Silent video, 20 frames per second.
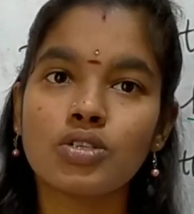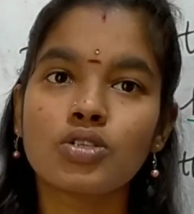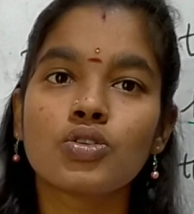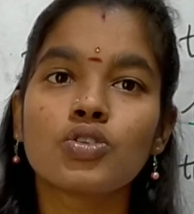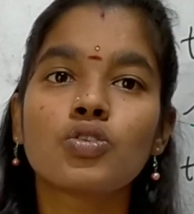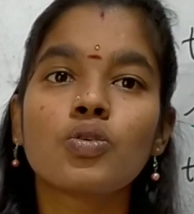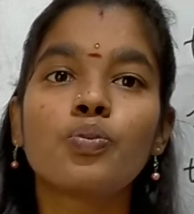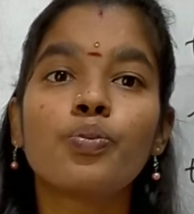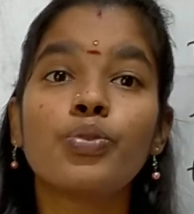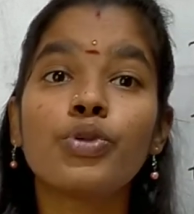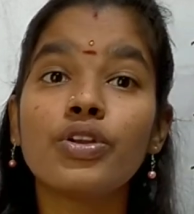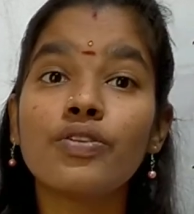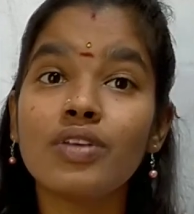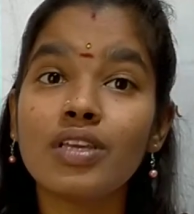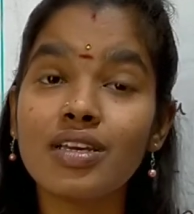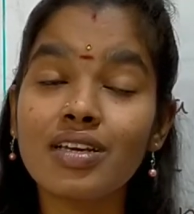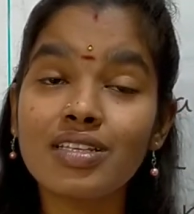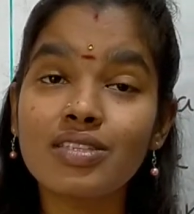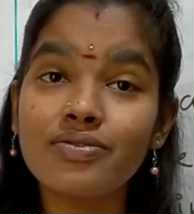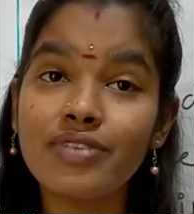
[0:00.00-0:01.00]
So
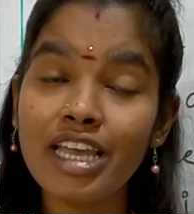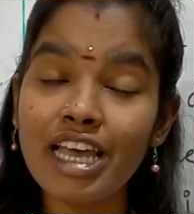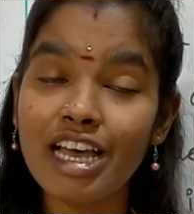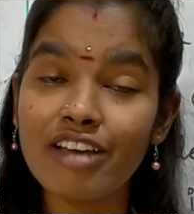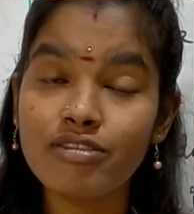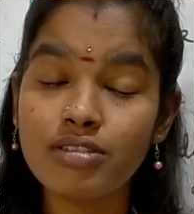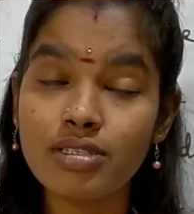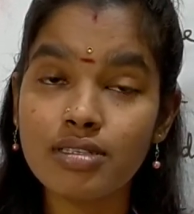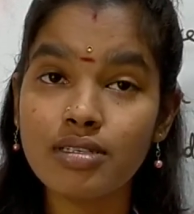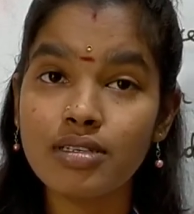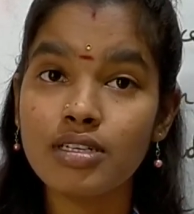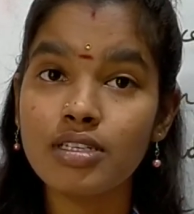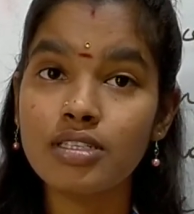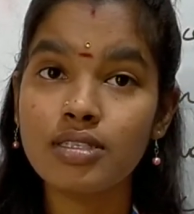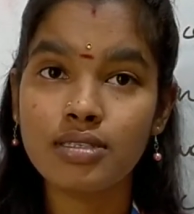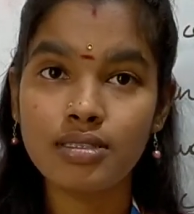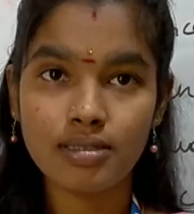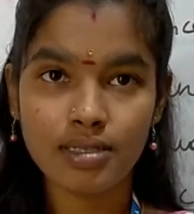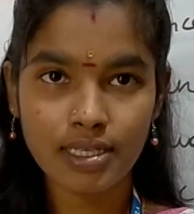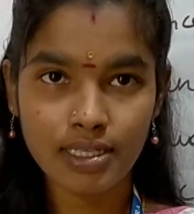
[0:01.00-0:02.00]
previous we have discussed,
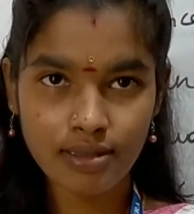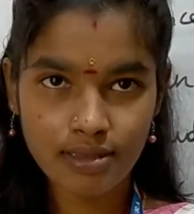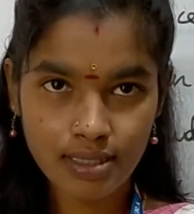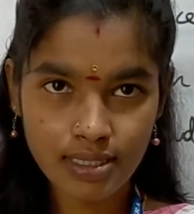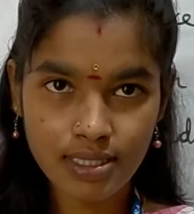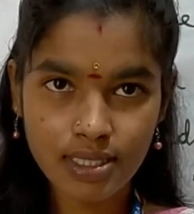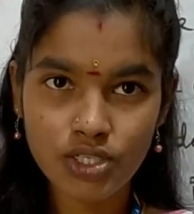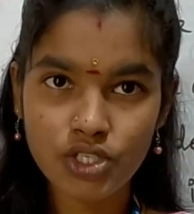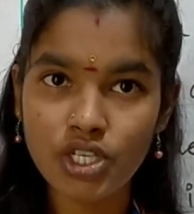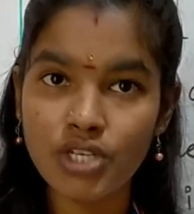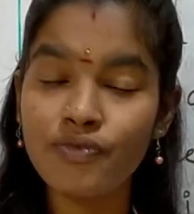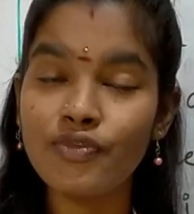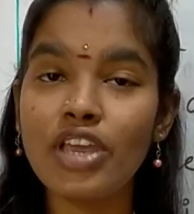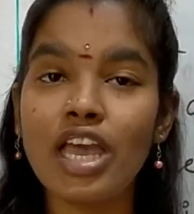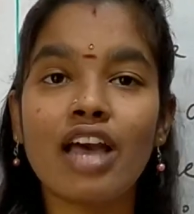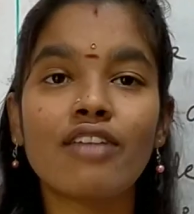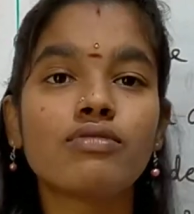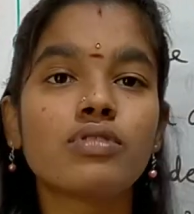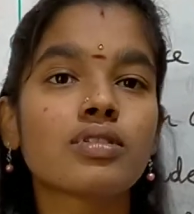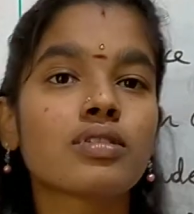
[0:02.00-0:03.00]
in this session we
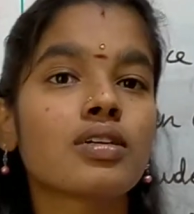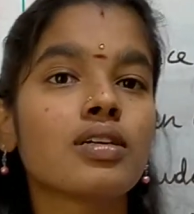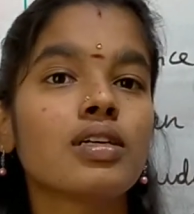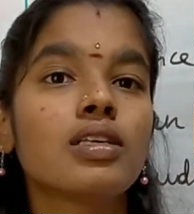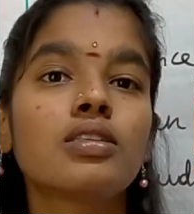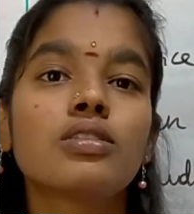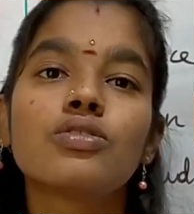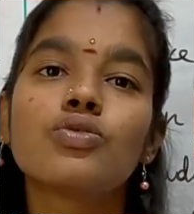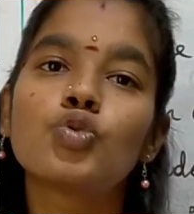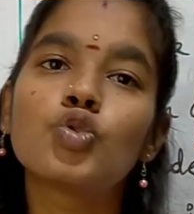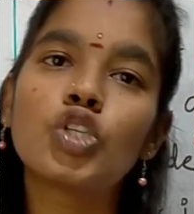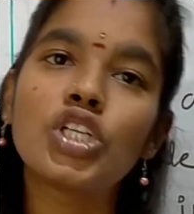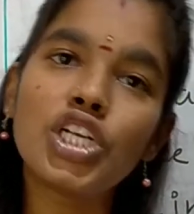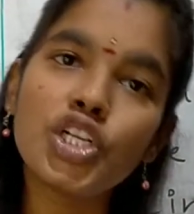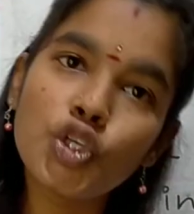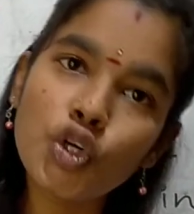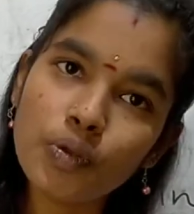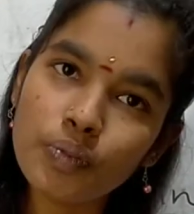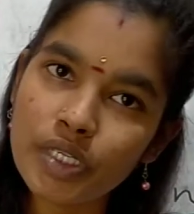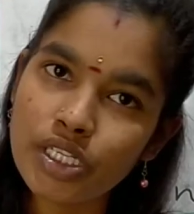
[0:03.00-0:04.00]
have discussed 3
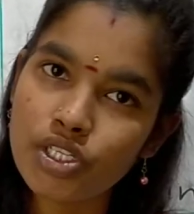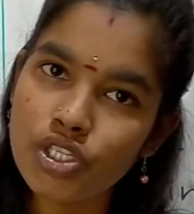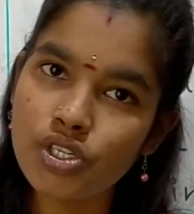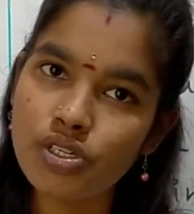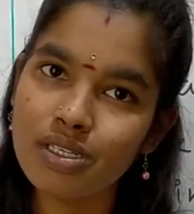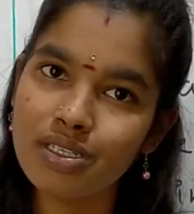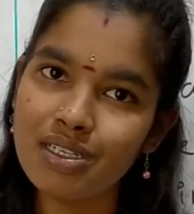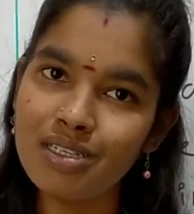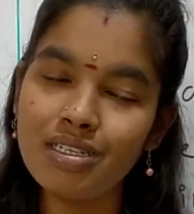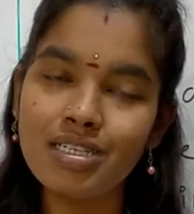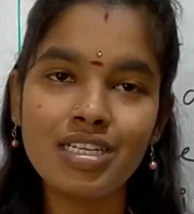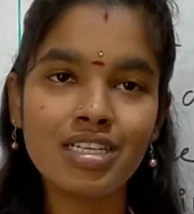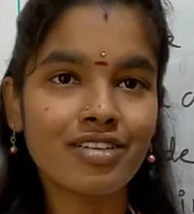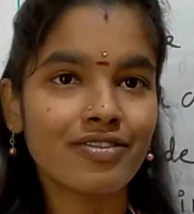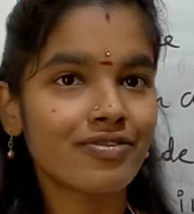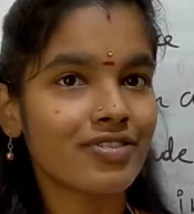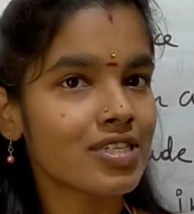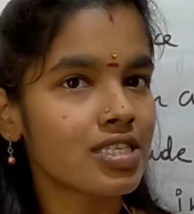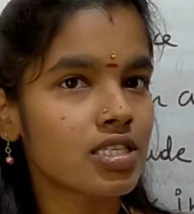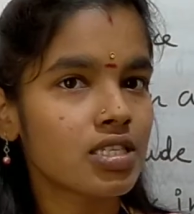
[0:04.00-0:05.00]
topic, children.
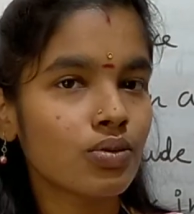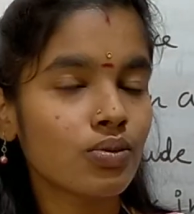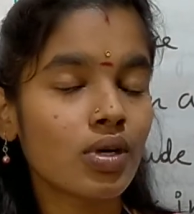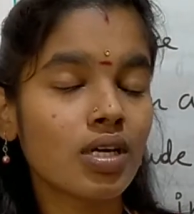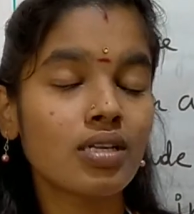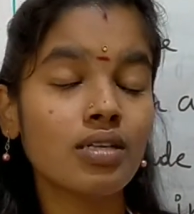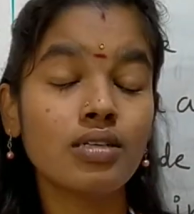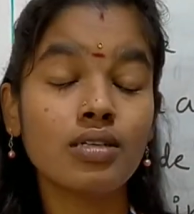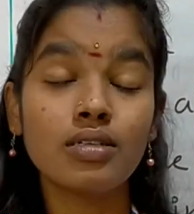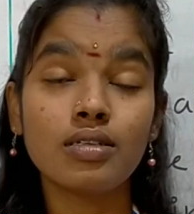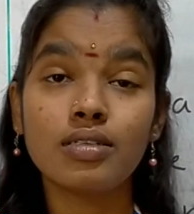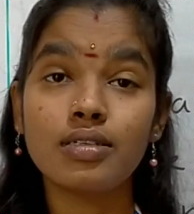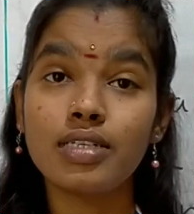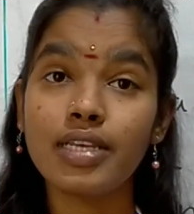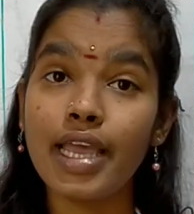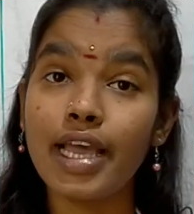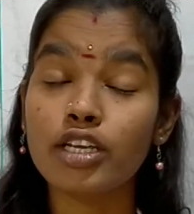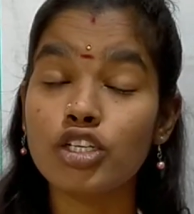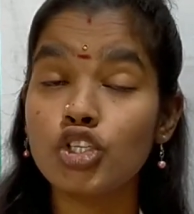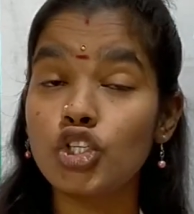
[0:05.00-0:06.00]
First one,
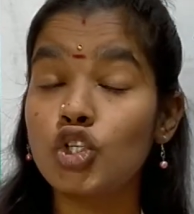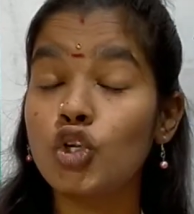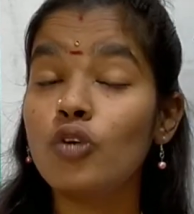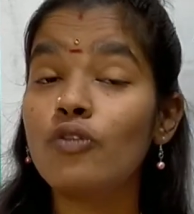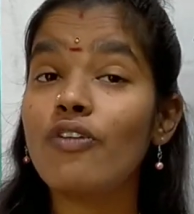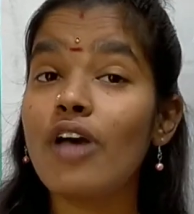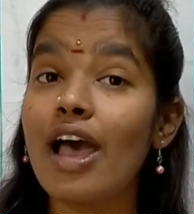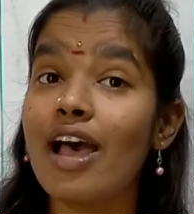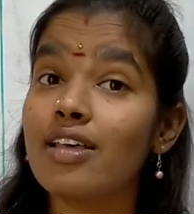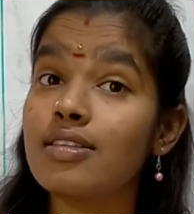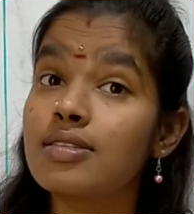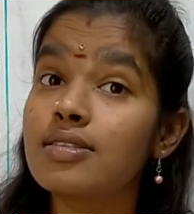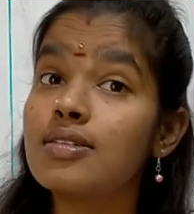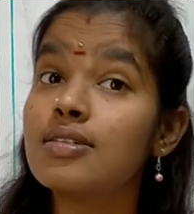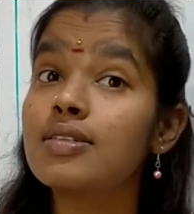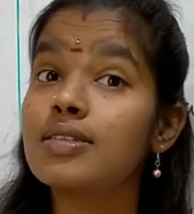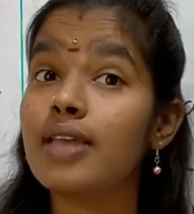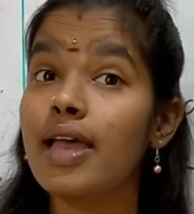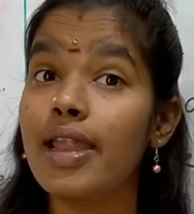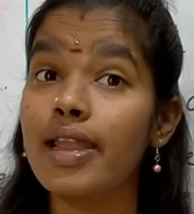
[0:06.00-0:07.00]
reaction of
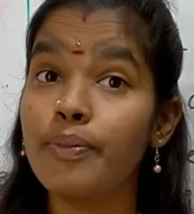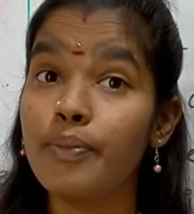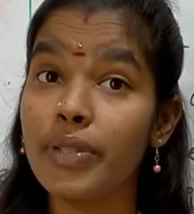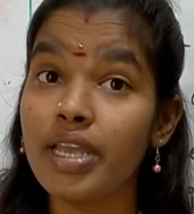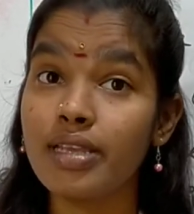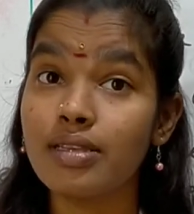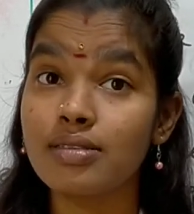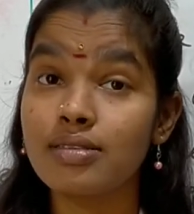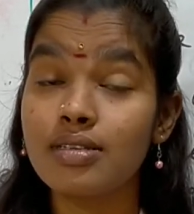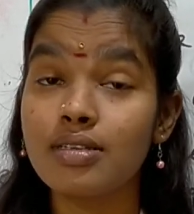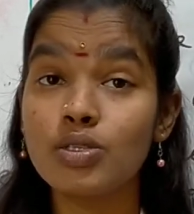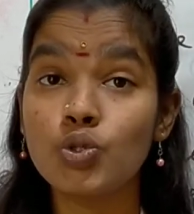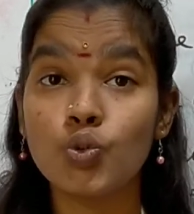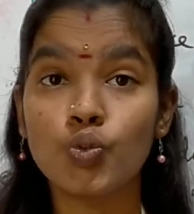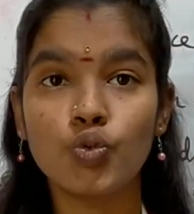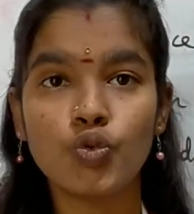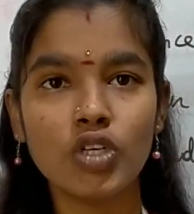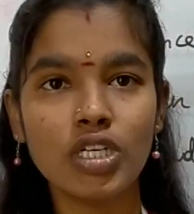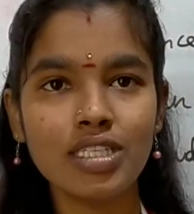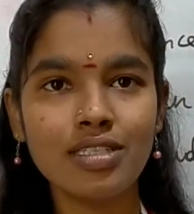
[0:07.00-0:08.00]
acids and bases
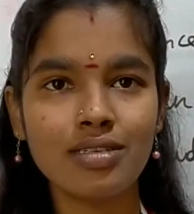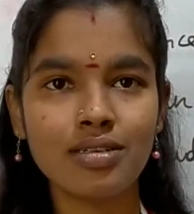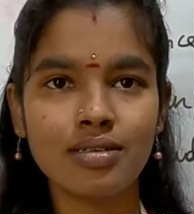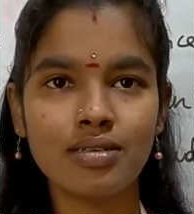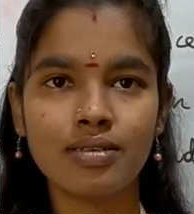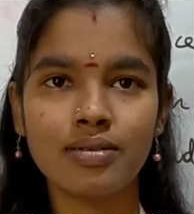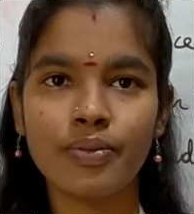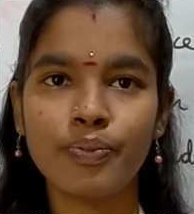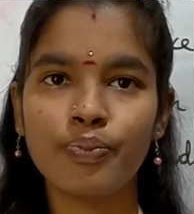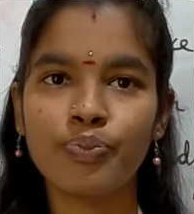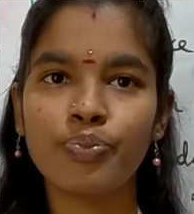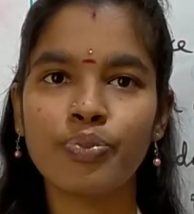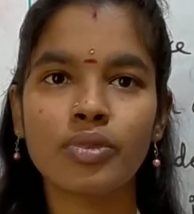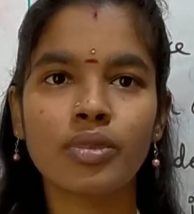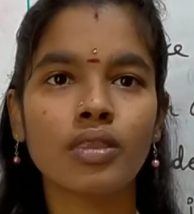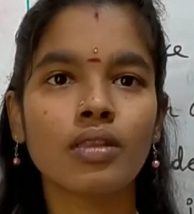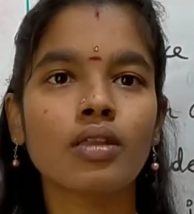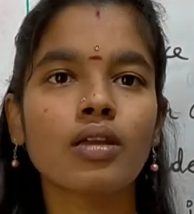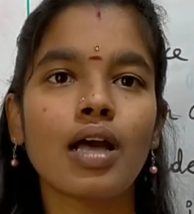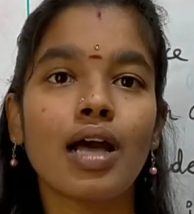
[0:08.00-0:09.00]
with
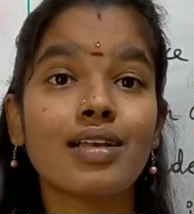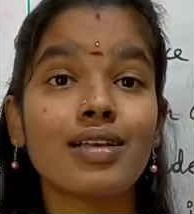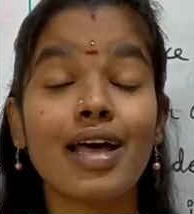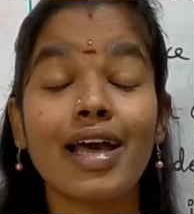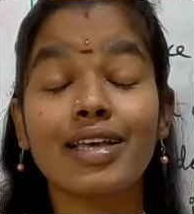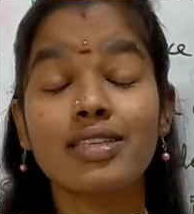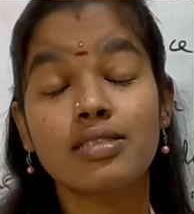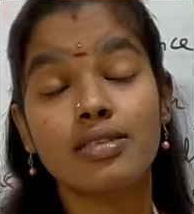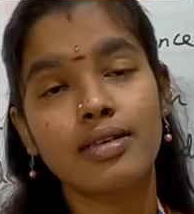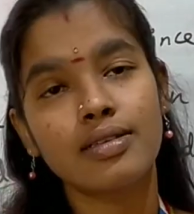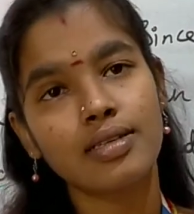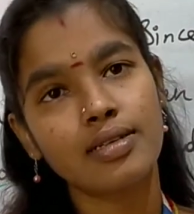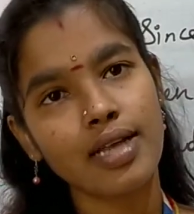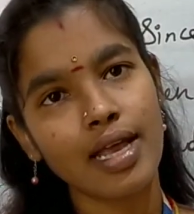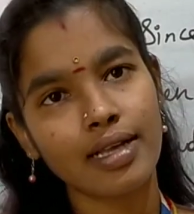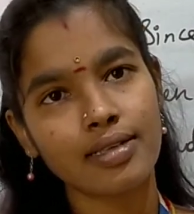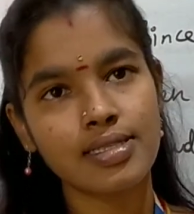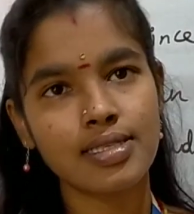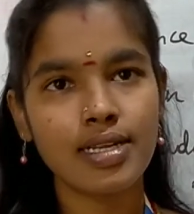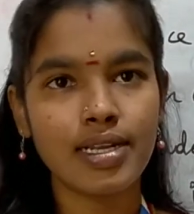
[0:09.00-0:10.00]

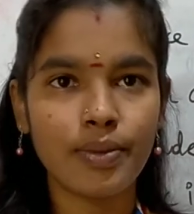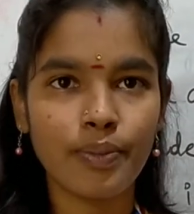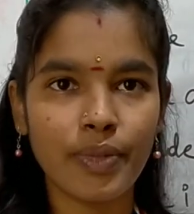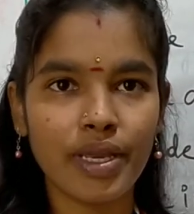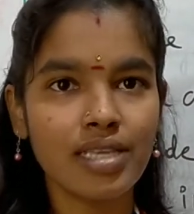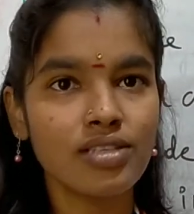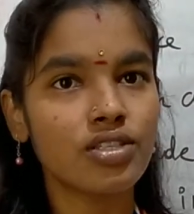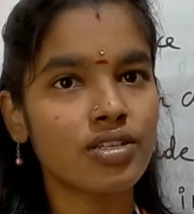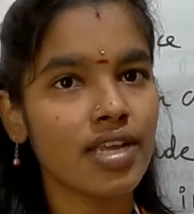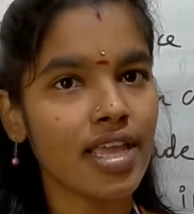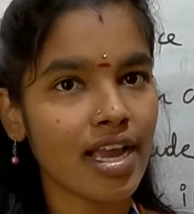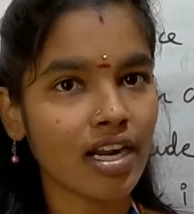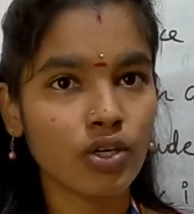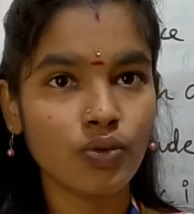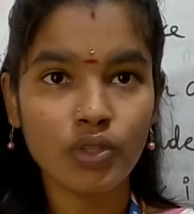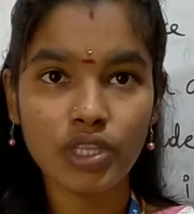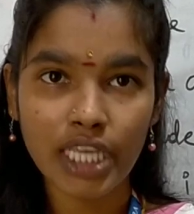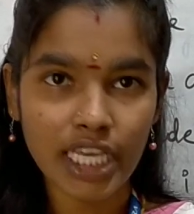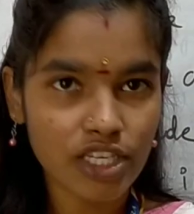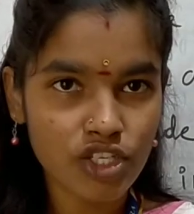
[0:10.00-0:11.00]
acid and base react
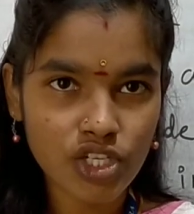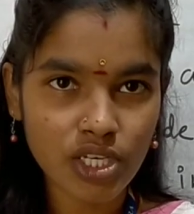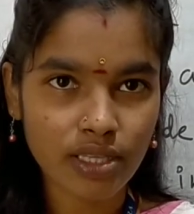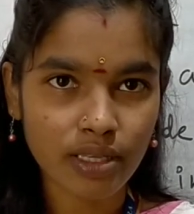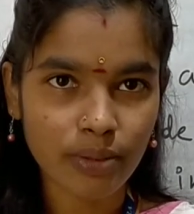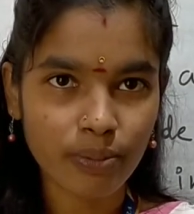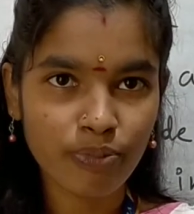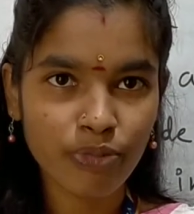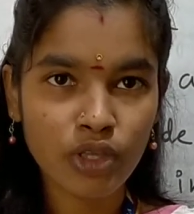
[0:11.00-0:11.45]
with each other.